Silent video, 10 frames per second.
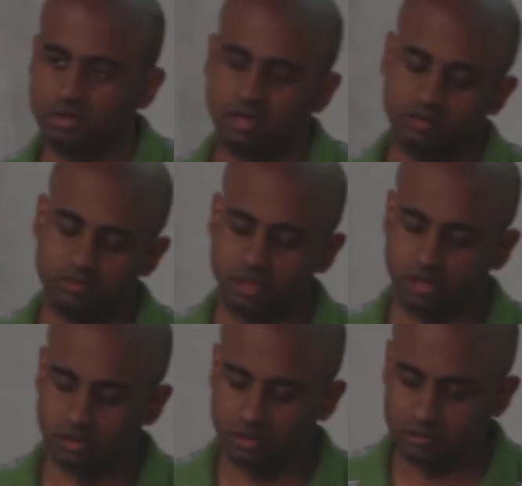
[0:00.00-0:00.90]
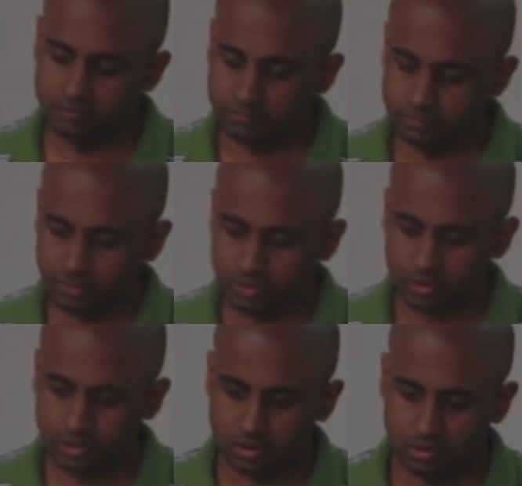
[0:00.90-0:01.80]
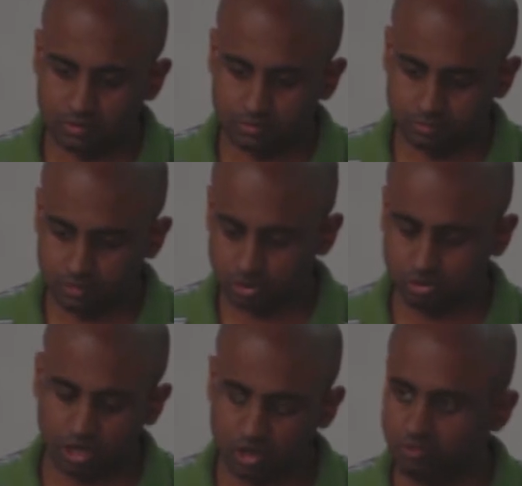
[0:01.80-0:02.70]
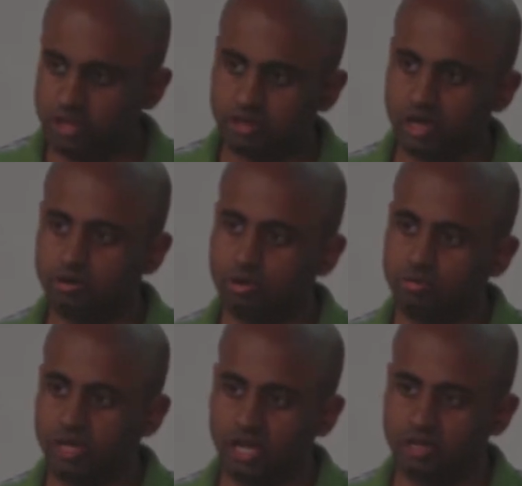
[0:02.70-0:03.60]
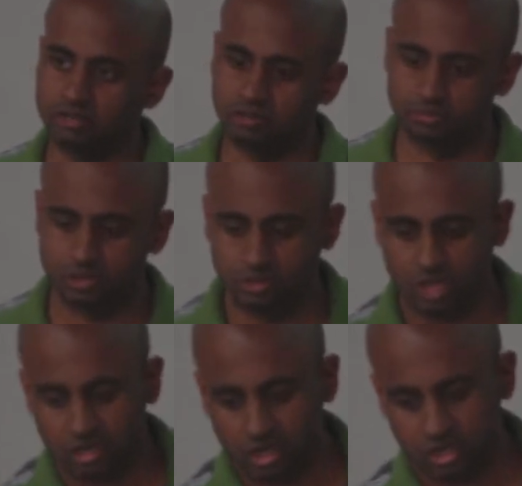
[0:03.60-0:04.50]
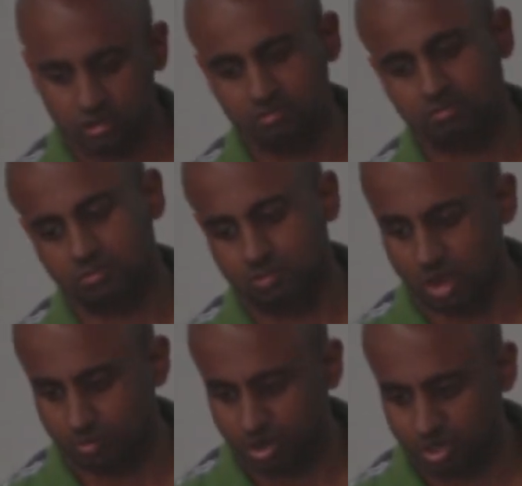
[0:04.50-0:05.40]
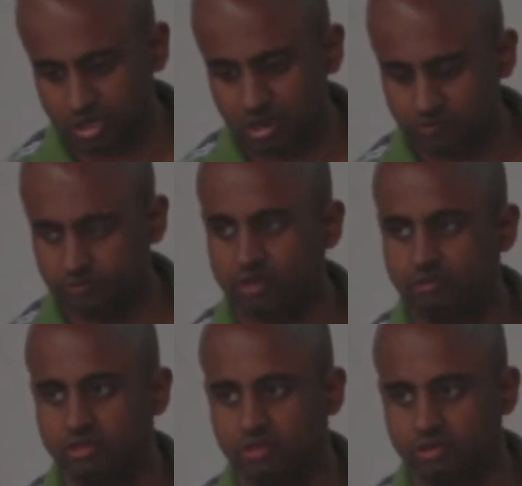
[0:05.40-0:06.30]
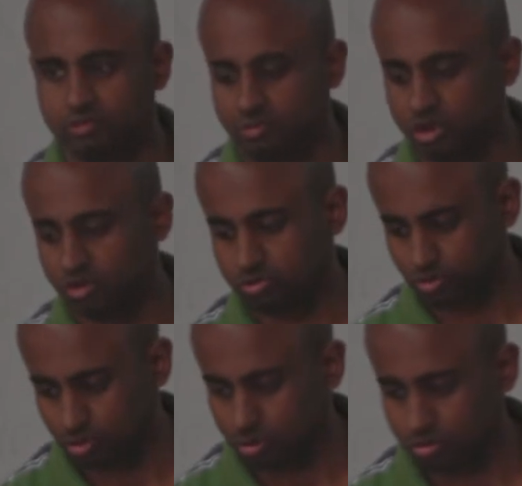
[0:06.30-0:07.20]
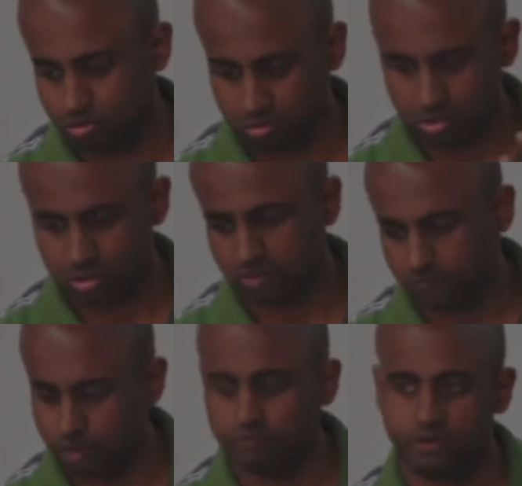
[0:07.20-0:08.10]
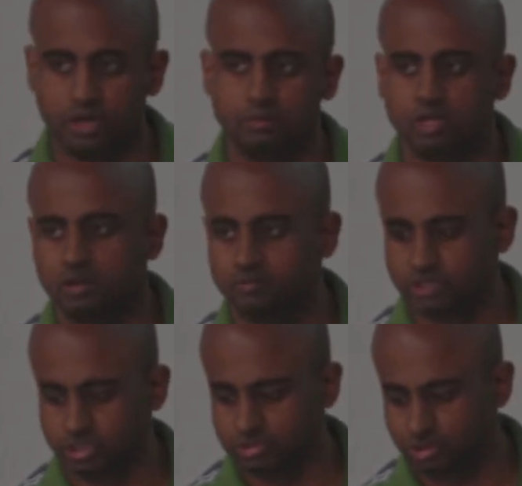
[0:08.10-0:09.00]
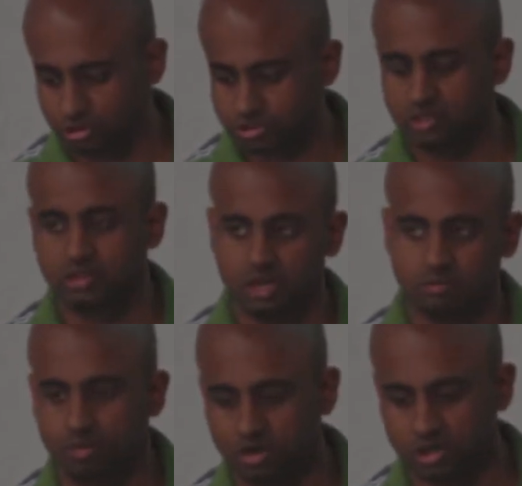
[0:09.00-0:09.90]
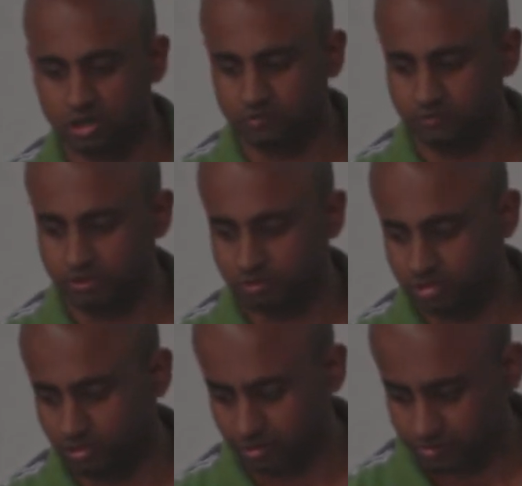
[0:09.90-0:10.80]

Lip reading: is that you can devise control mechanisms targeting particular frequencies, because you know the flow phenomena which is causing that particular frequency.